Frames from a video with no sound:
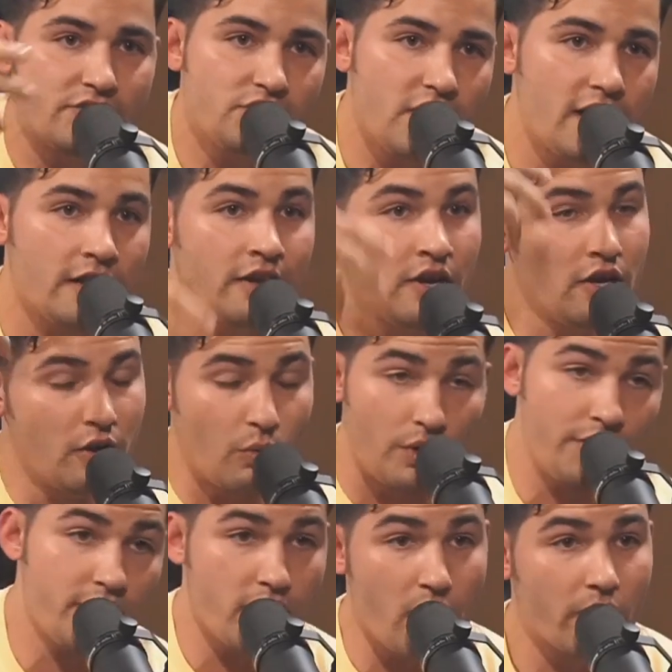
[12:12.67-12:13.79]
by saying,
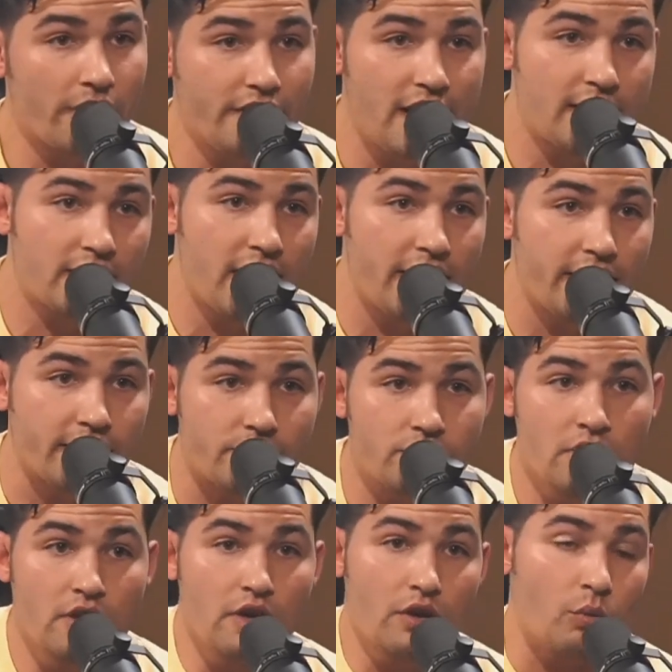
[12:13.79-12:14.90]
we're the Oakland
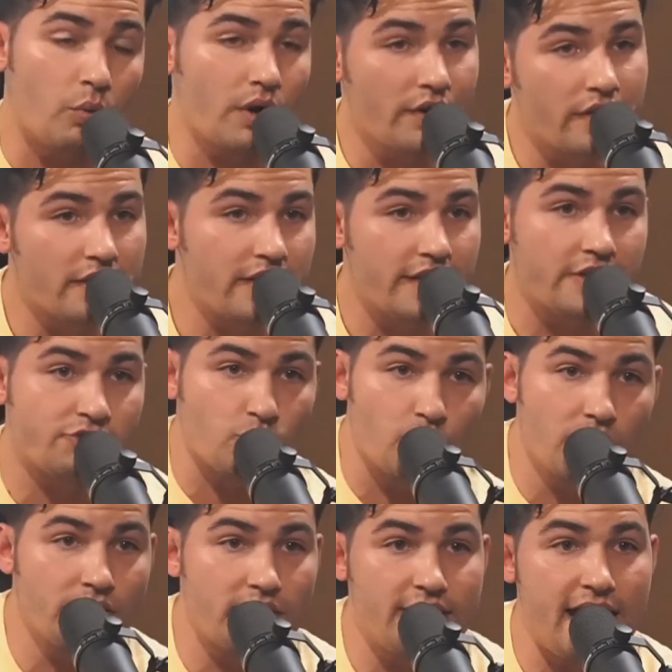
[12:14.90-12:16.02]
Athletics, we're the this,
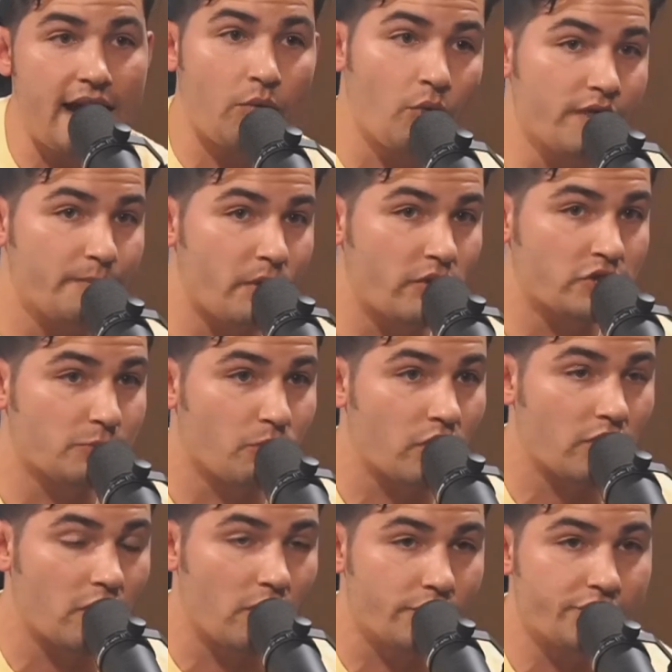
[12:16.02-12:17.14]
we're the that, we're the
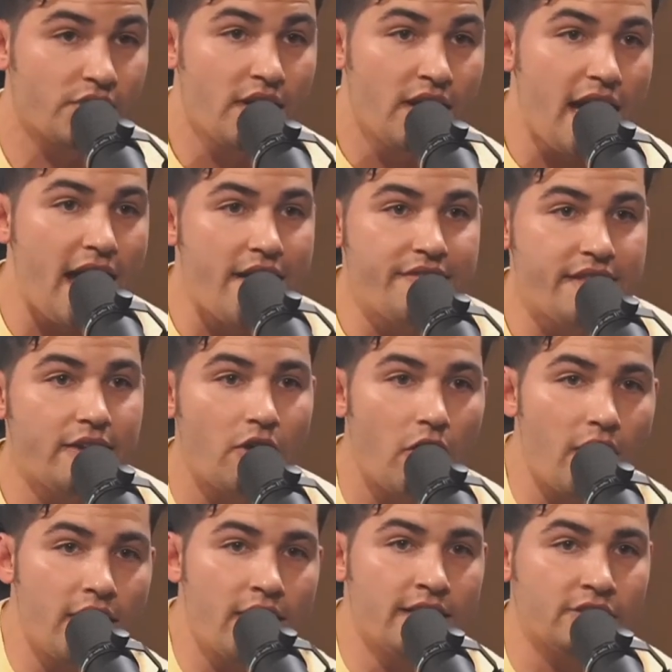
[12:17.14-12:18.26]
Baltimore Colts. And then
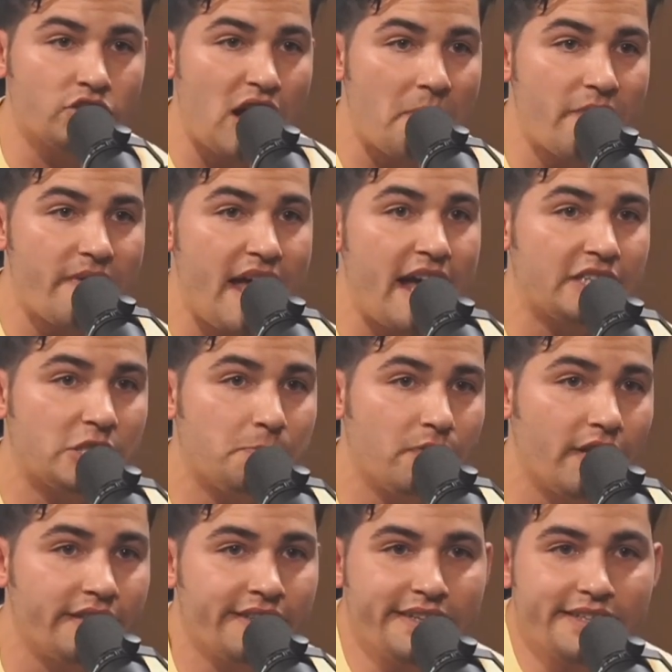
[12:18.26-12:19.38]
at the drop of a hat, just be
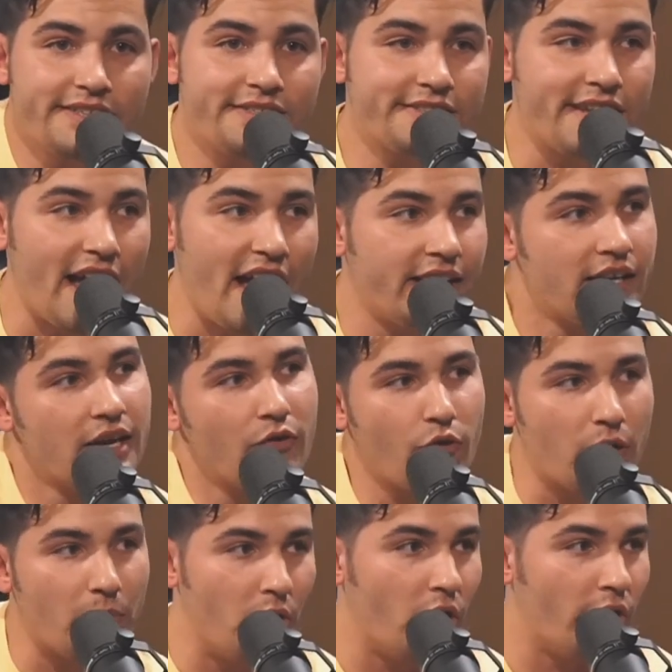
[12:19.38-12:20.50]
like, psych,
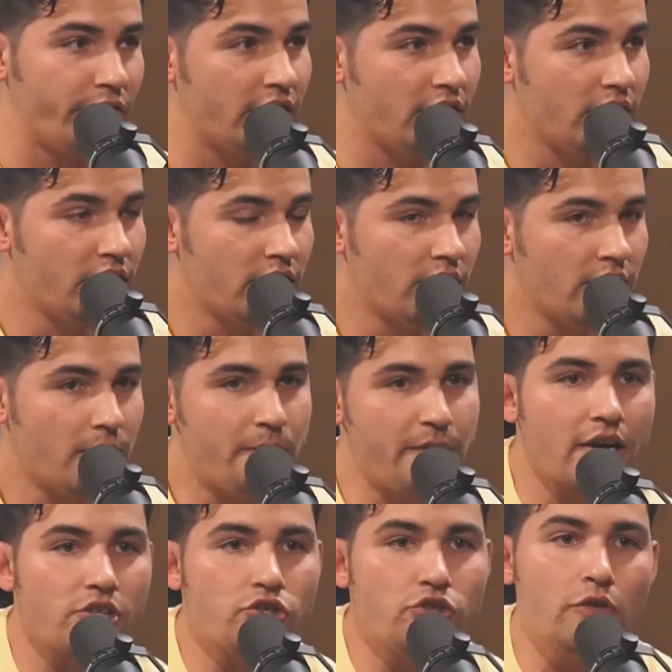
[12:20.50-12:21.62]
we're moving,
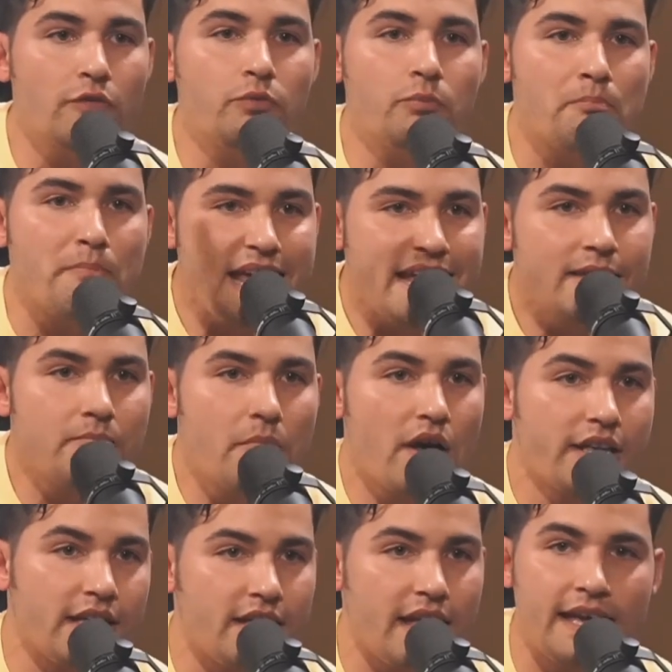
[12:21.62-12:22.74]
because you've made
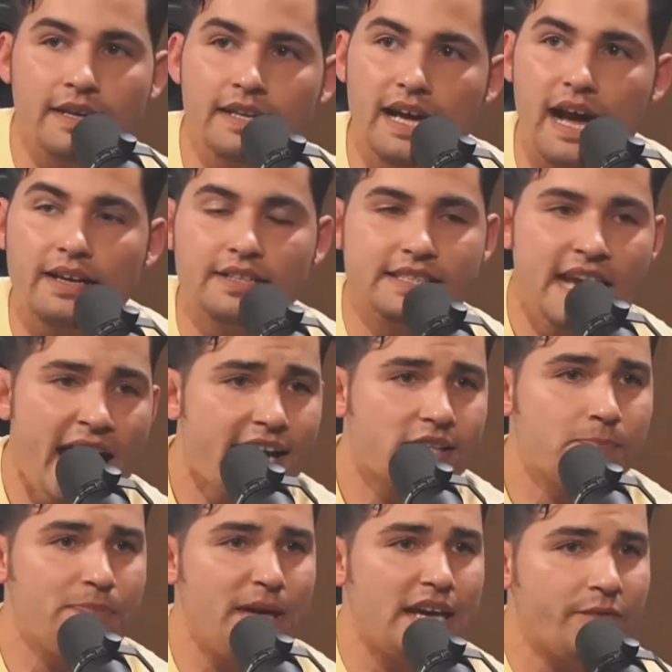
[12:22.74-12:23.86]
money and gotten
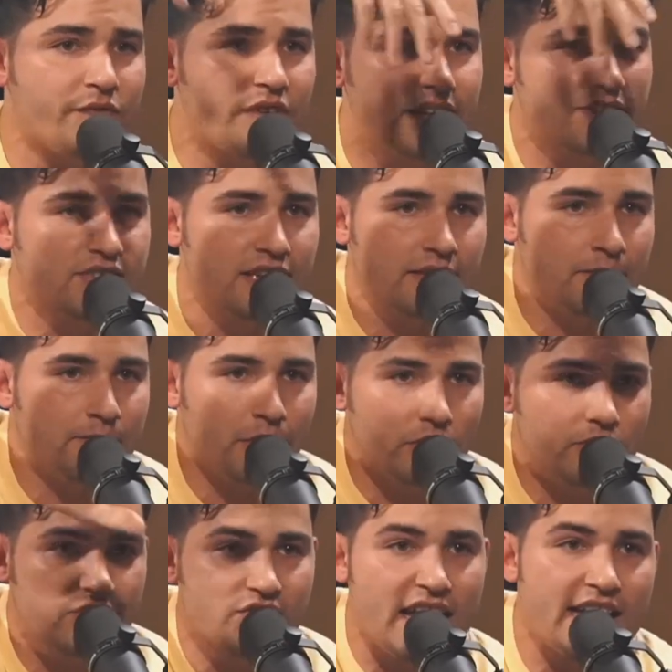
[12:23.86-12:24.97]
tax benefits and
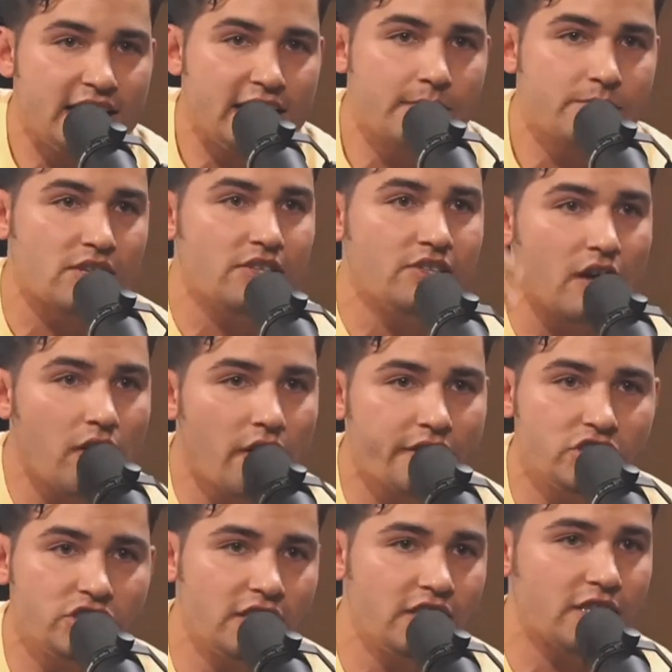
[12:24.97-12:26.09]
built stadiums and done all
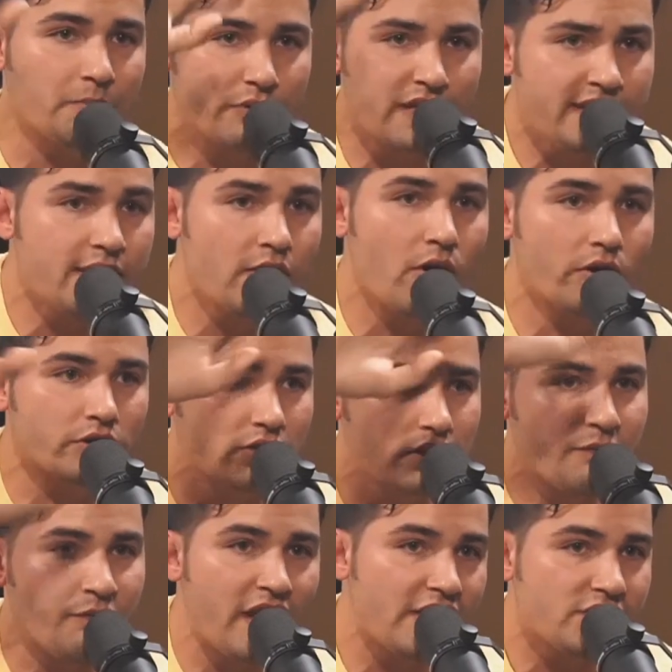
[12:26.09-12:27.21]
this shit and completely altered
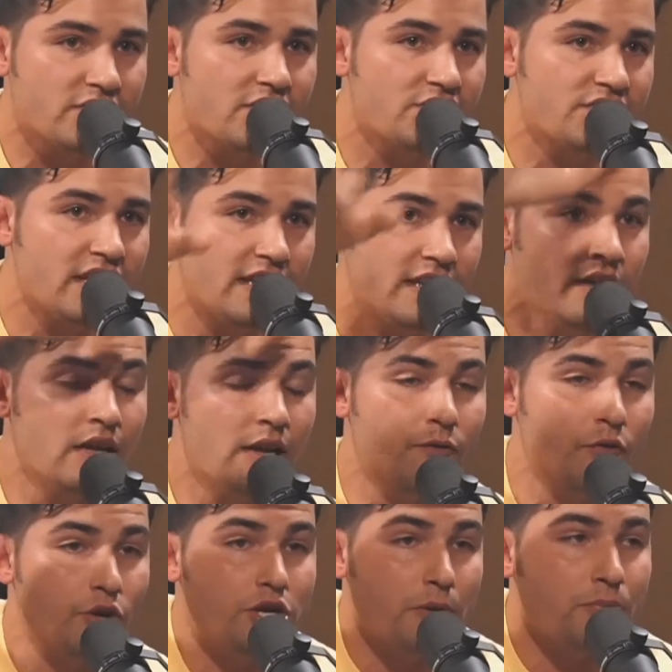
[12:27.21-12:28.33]
the face of the city
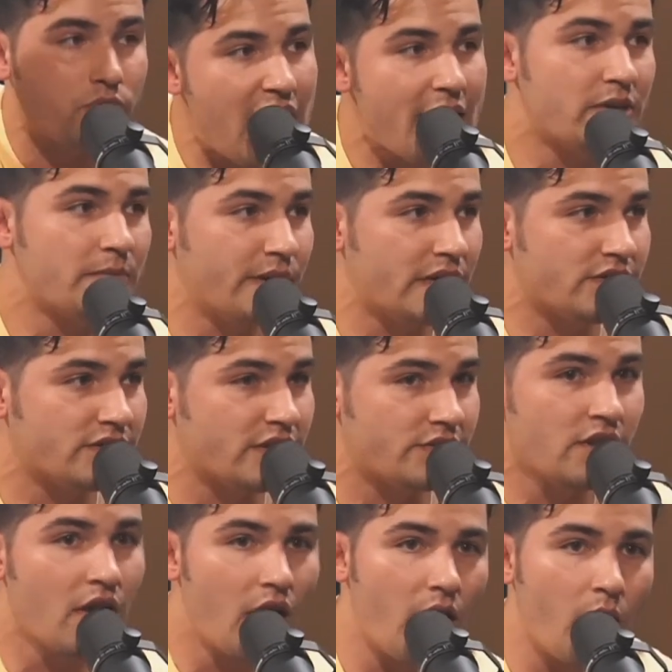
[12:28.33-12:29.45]
for your private
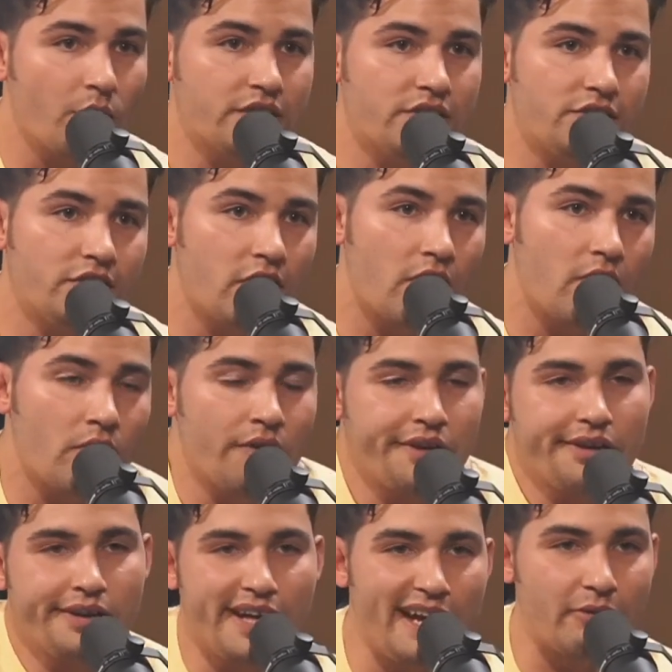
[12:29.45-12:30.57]
business, only to go,
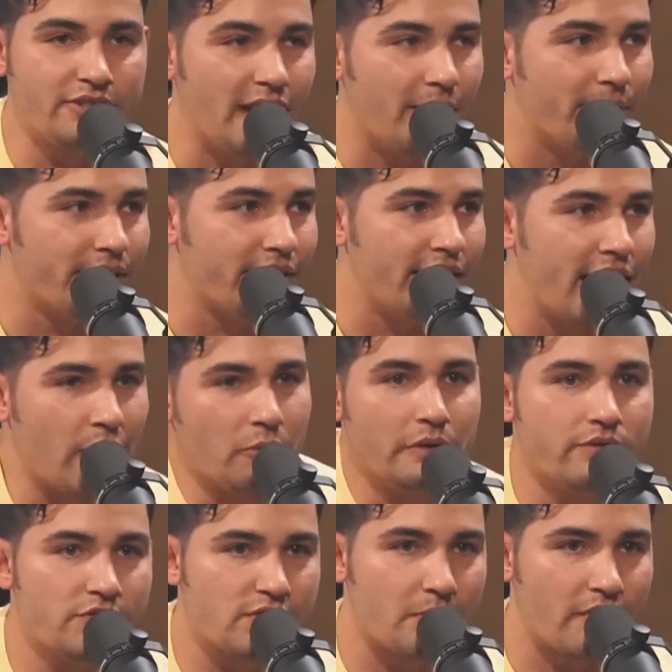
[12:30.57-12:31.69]
eh, we're done with it now. We're
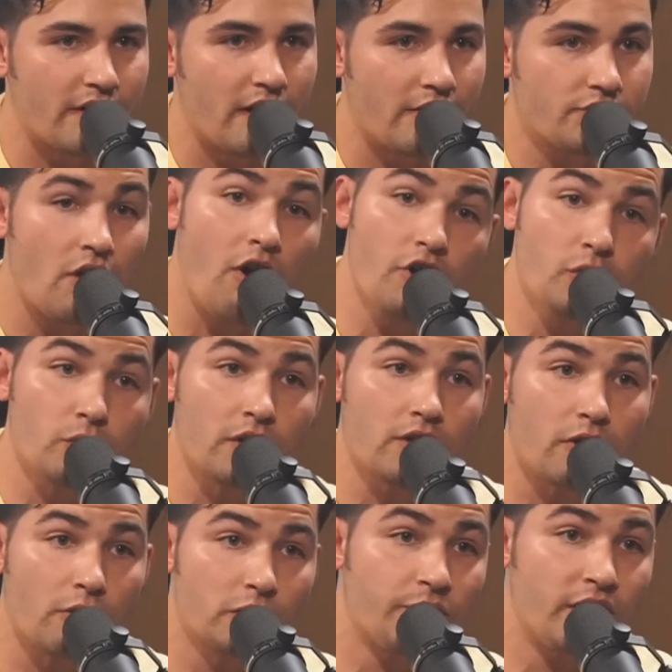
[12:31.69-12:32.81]
moving somewhere else. Oh, you were a
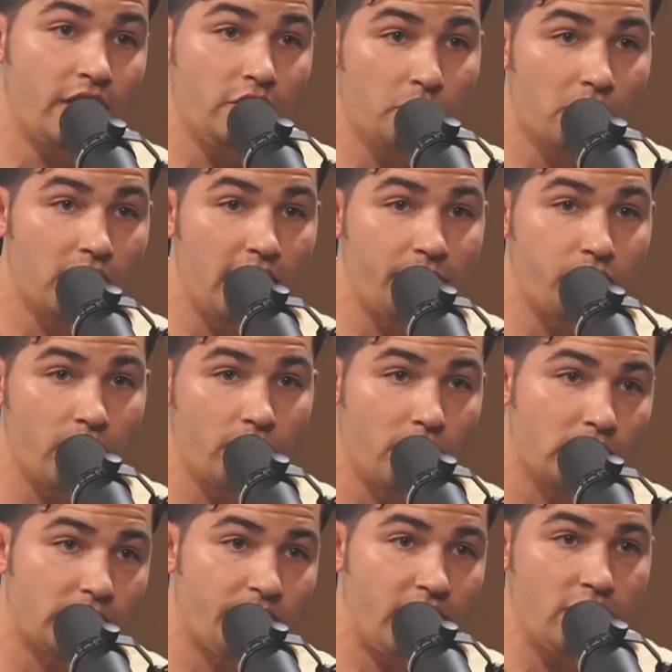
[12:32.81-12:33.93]
Colts fan. You were a lifelong
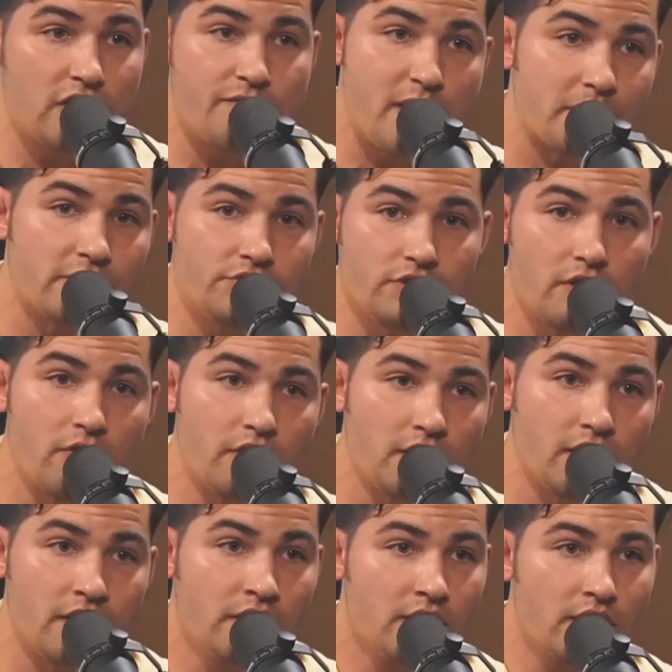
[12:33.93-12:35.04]
Colts fan. You have memories of going to
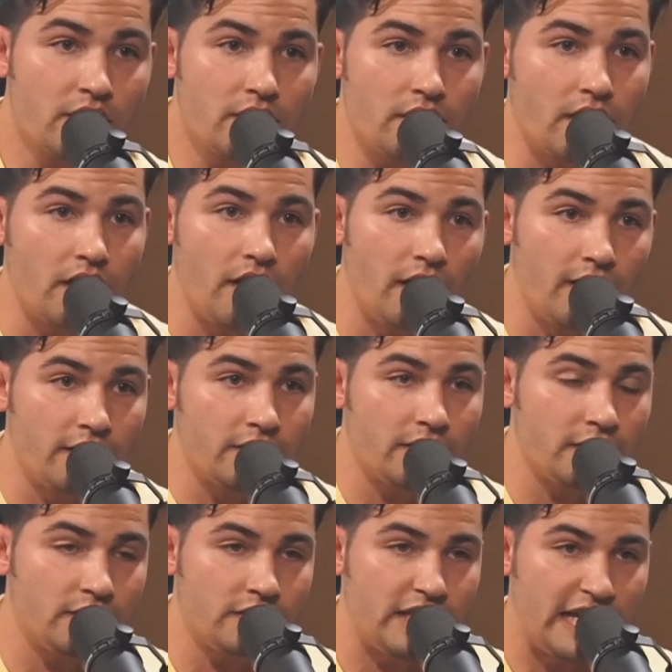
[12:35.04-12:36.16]
the the uh,
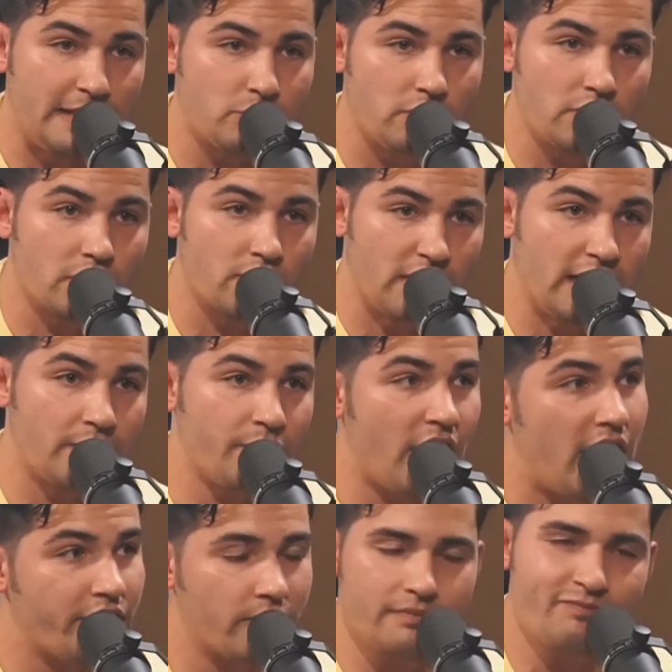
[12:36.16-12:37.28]
games with your
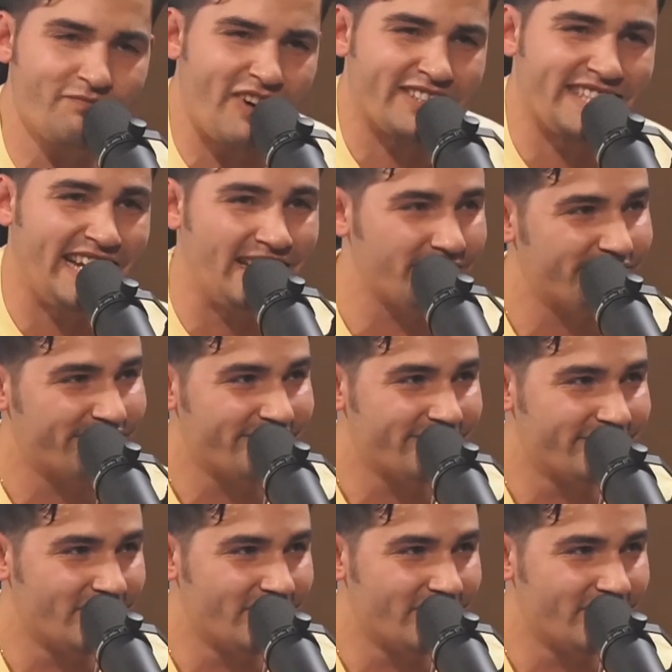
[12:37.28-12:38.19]
grandfather. Fuck that.